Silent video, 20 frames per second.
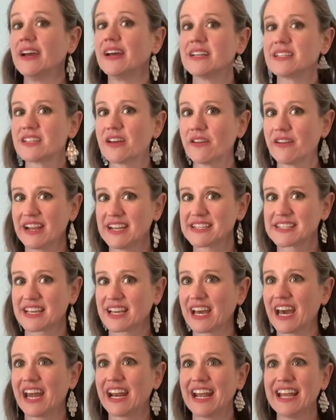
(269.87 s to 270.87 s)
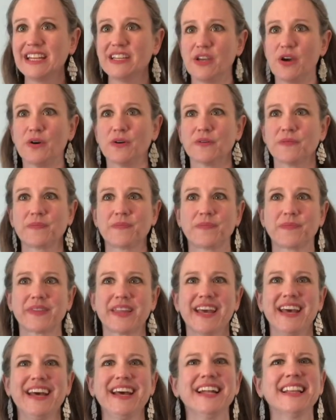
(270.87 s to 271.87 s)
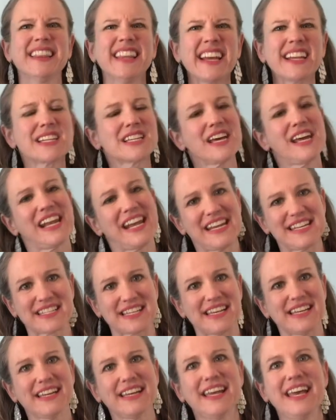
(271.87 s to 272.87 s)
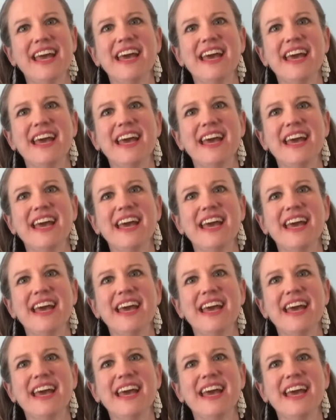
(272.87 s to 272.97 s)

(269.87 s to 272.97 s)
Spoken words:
Teresa Carrerano. Like Teresa,